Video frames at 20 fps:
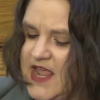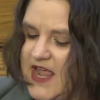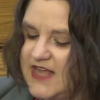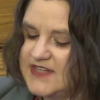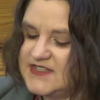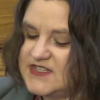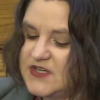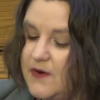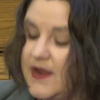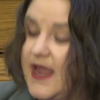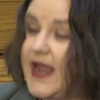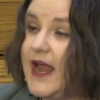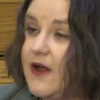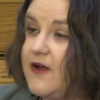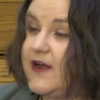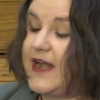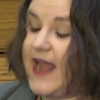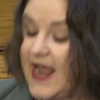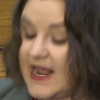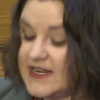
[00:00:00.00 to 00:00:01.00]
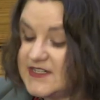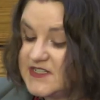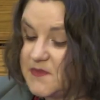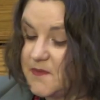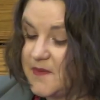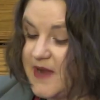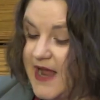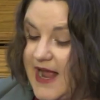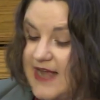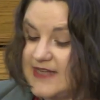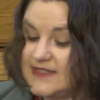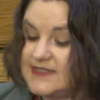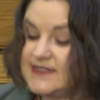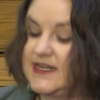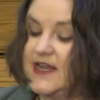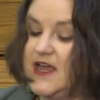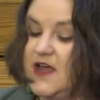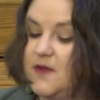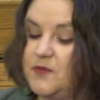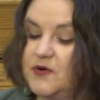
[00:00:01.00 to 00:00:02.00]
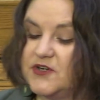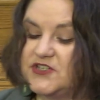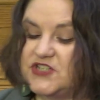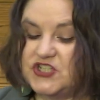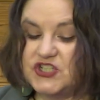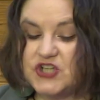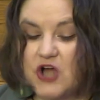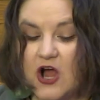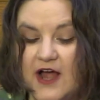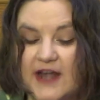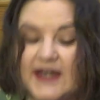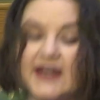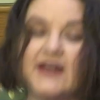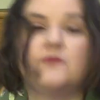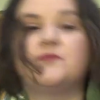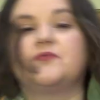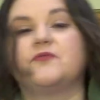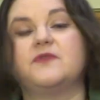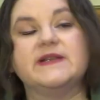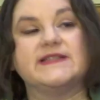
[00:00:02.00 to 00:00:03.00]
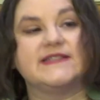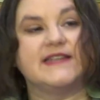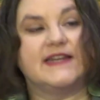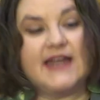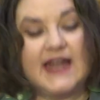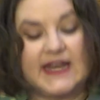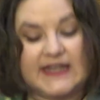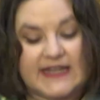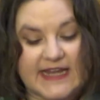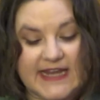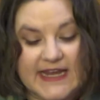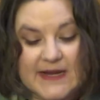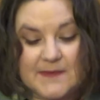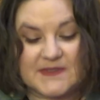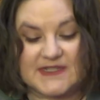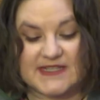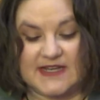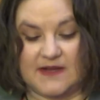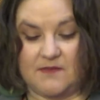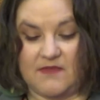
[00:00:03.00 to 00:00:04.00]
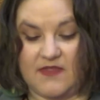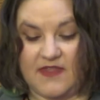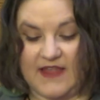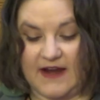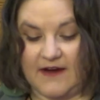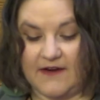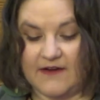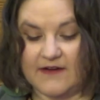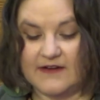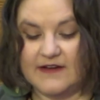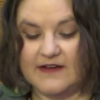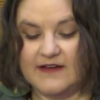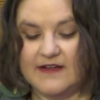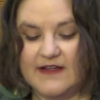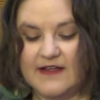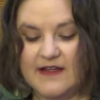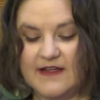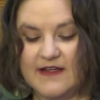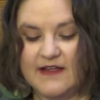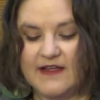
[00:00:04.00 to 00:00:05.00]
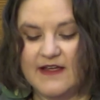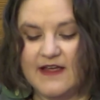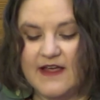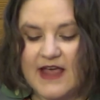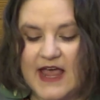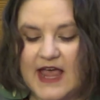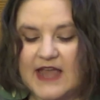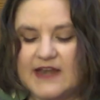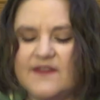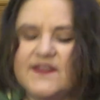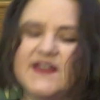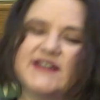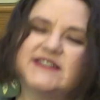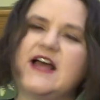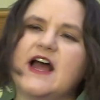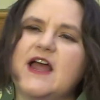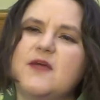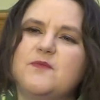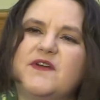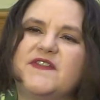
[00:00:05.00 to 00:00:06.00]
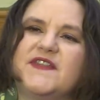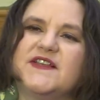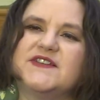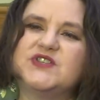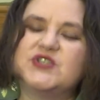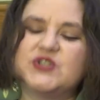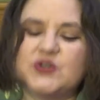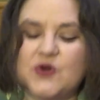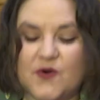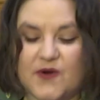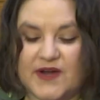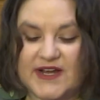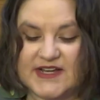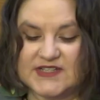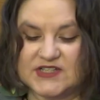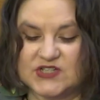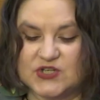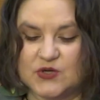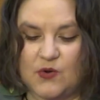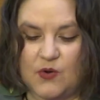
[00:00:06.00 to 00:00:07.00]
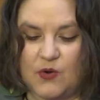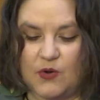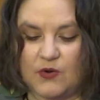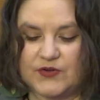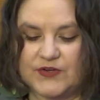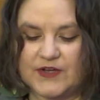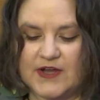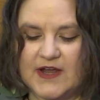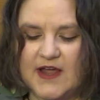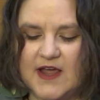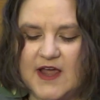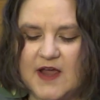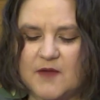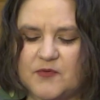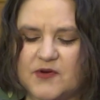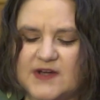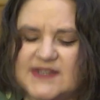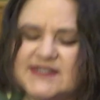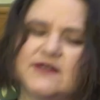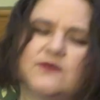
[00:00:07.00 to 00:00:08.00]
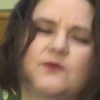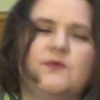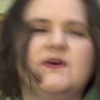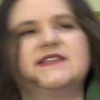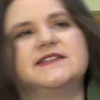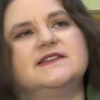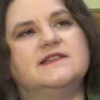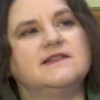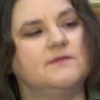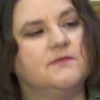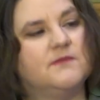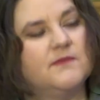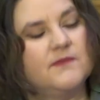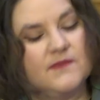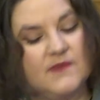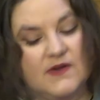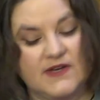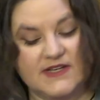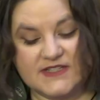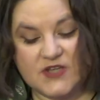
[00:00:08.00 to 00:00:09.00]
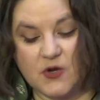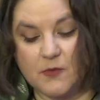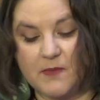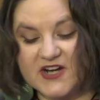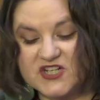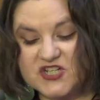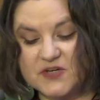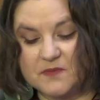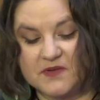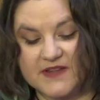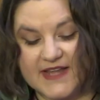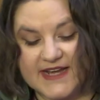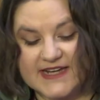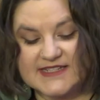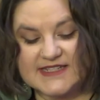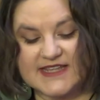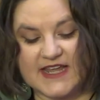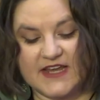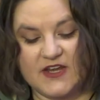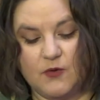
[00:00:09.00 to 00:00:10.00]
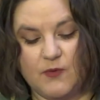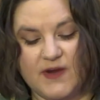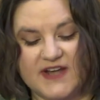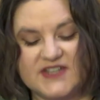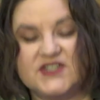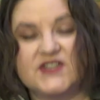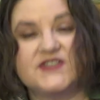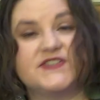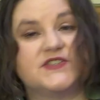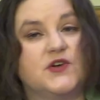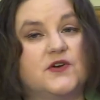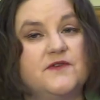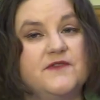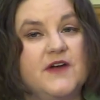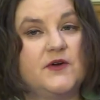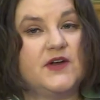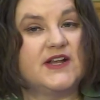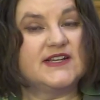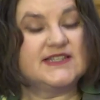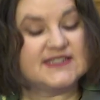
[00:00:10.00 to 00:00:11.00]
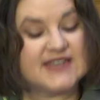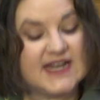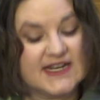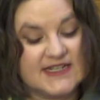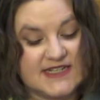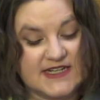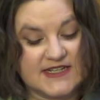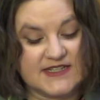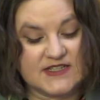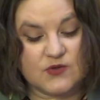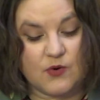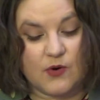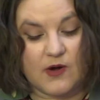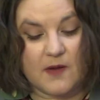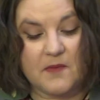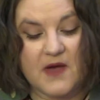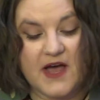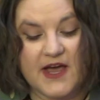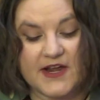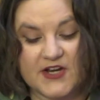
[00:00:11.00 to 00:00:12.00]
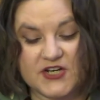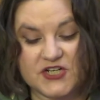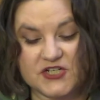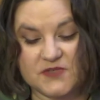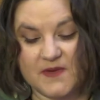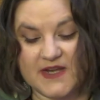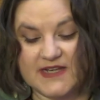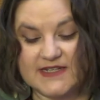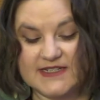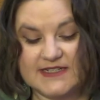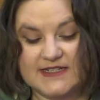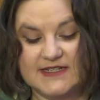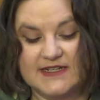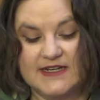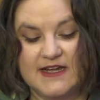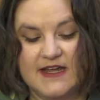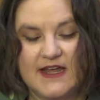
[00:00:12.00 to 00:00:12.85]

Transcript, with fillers: And so Herod Antipas puts John in prison and keeps him there. And in the time when this story is told, prison wasn't so much a place that you went to serve out a sentence or a punishment.